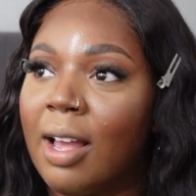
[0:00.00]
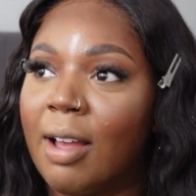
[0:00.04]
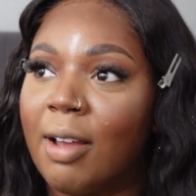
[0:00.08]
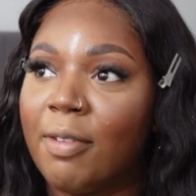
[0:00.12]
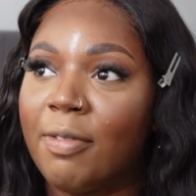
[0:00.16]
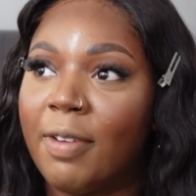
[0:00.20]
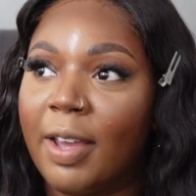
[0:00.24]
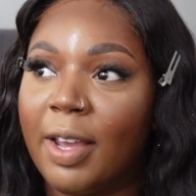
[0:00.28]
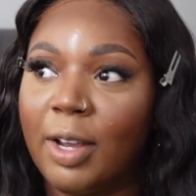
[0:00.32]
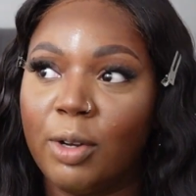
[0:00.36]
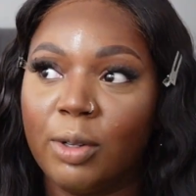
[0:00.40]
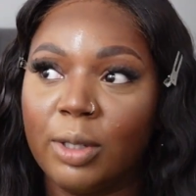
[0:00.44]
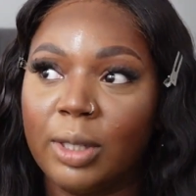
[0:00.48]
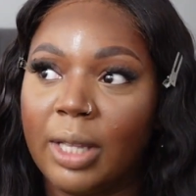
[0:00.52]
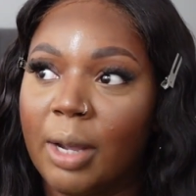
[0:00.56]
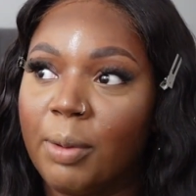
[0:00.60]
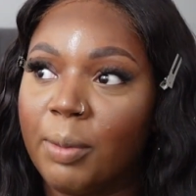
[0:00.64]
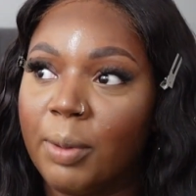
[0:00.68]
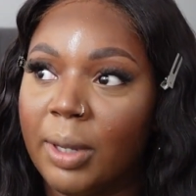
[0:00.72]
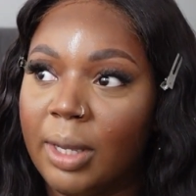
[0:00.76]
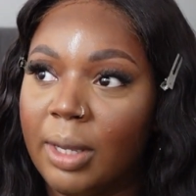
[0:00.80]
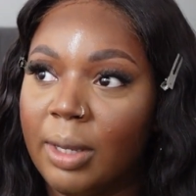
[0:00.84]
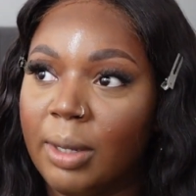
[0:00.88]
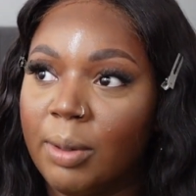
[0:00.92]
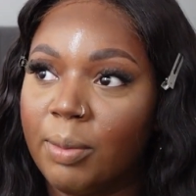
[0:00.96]
Thank God that
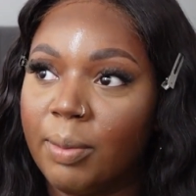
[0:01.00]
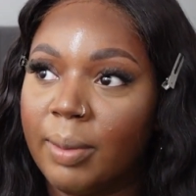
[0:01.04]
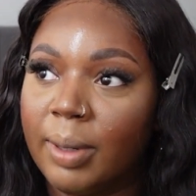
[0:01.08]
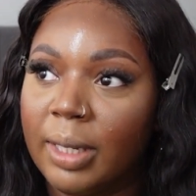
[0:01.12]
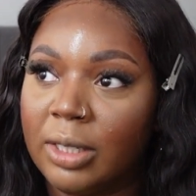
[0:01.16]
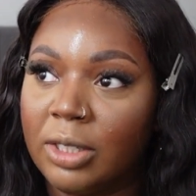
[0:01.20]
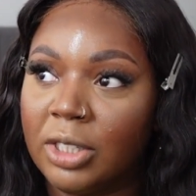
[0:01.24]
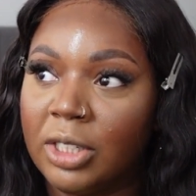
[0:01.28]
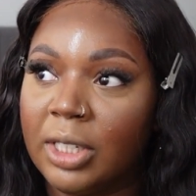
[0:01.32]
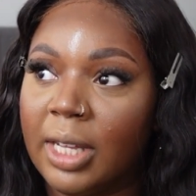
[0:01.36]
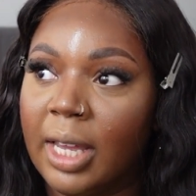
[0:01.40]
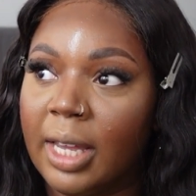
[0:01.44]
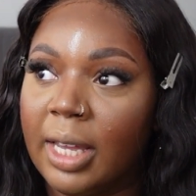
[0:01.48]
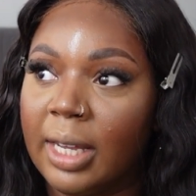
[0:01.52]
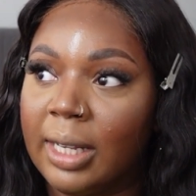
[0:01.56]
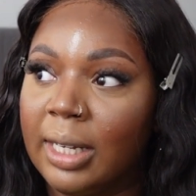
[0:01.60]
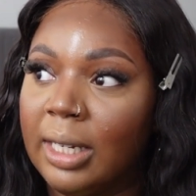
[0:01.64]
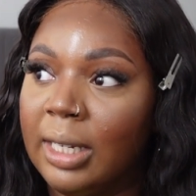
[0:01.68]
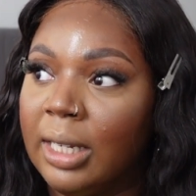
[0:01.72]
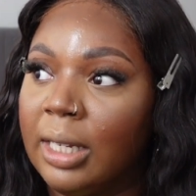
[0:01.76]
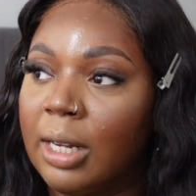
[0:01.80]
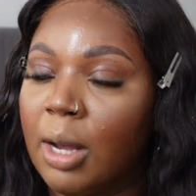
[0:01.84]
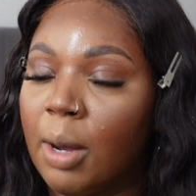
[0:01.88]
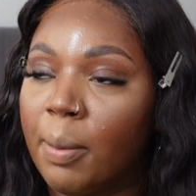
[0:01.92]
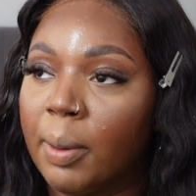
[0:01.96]
we managed to get a
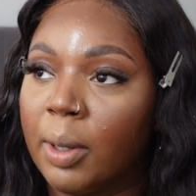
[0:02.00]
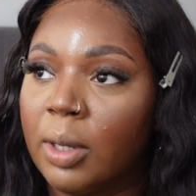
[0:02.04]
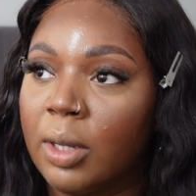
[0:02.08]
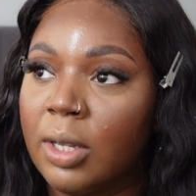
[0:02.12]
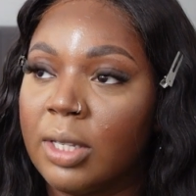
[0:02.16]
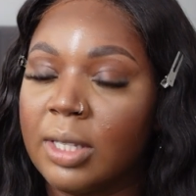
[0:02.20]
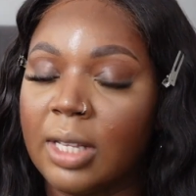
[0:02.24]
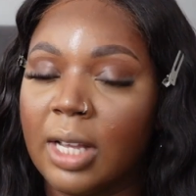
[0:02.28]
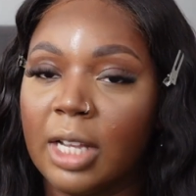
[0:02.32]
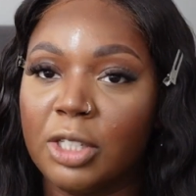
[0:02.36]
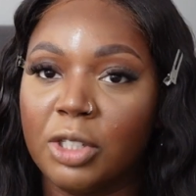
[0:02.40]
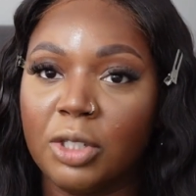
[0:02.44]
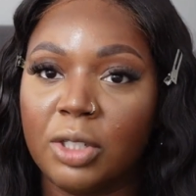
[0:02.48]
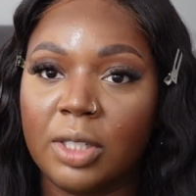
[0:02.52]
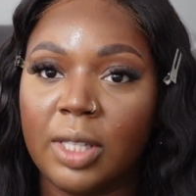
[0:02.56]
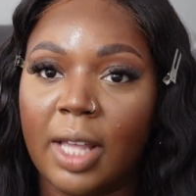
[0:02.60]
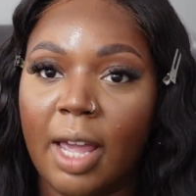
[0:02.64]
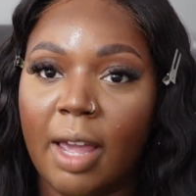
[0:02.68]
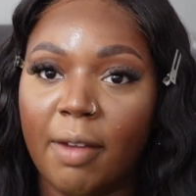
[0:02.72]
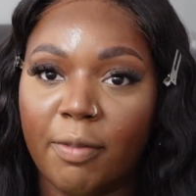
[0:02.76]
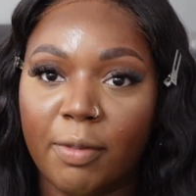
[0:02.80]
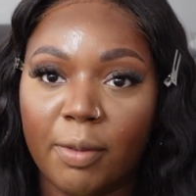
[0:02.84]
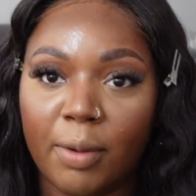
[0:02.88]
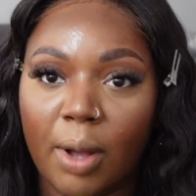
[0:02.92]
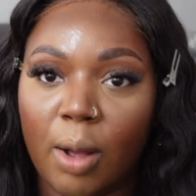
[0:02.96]
cleaner, because I
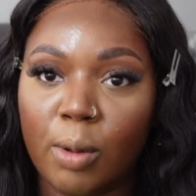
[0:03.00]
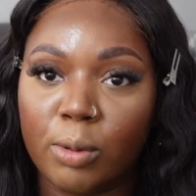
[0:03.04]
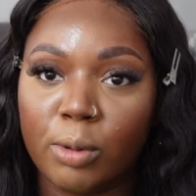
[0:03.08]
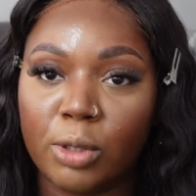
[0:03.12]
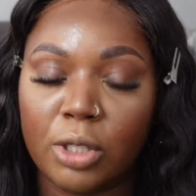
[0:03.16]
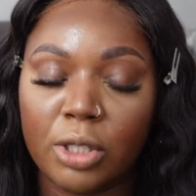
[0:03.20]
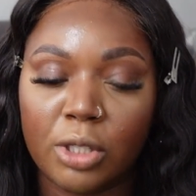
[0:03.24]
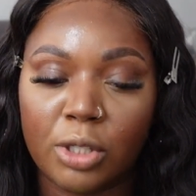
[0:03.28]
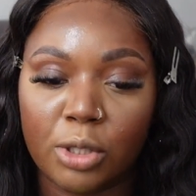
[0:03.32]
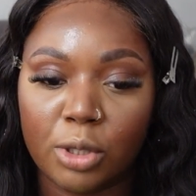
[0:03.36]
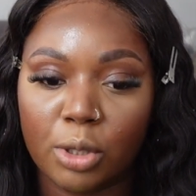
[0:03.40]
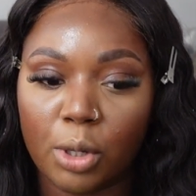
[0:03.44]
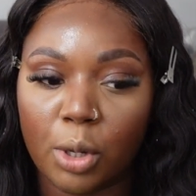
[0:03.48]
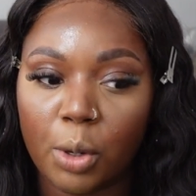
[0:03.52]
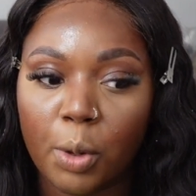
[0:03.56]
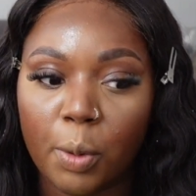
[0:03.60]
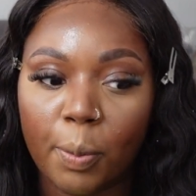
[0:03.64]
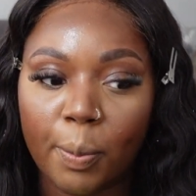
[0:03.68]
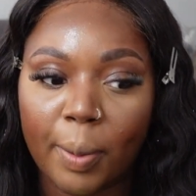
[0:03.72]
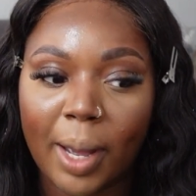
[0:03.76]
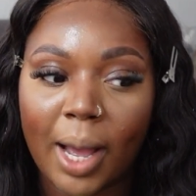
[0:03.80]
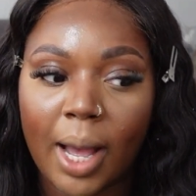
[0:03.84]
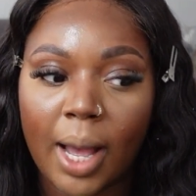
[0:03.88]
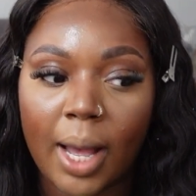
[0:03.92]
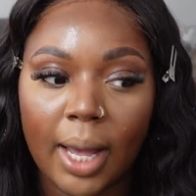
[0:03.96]
was just so
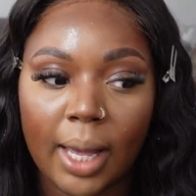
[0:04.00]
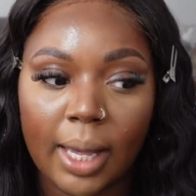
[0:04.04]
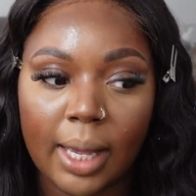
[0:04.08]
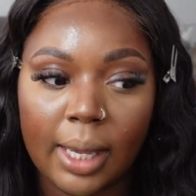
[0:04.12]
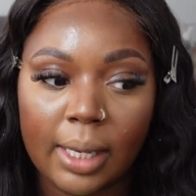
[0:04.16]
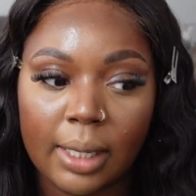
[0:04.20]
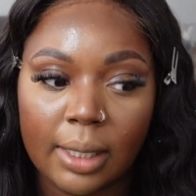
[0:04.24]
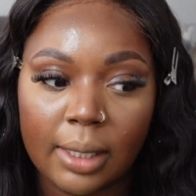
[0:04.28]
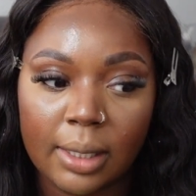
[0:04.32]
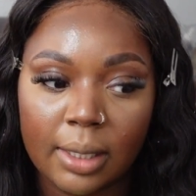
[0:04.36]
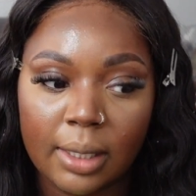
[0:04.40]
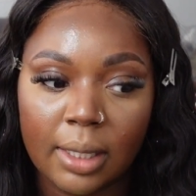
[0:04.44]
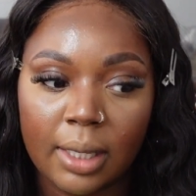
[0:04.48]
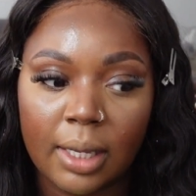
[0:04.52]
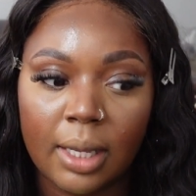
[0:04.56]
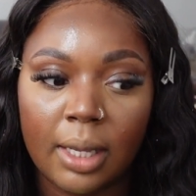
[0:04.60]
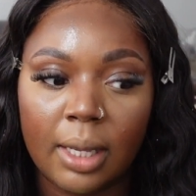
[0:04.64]
behind